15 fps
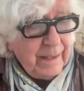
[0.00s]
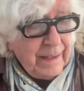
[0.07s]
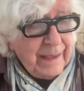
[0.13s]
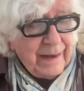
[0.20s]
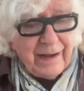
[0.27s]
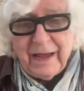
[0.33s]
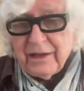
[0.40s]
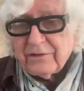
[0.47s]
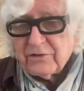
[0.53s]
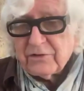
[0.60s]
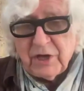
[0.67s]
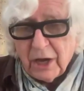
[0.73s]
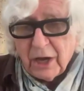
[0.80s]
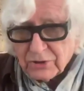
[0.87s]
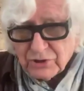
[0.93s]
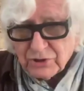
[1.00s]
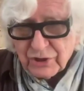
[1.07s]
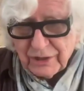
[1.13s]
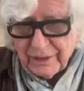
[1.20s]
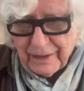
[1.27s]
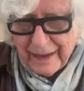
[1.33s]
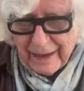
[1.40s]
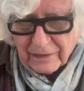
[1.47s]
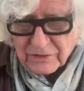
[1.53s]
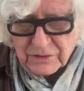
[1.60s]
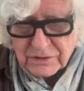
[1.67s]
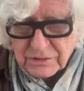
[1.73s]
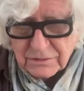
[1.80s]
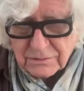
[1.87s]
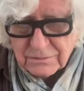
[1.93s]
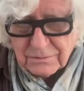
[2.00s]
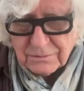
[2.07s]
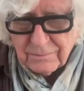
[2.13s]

and I touch glass.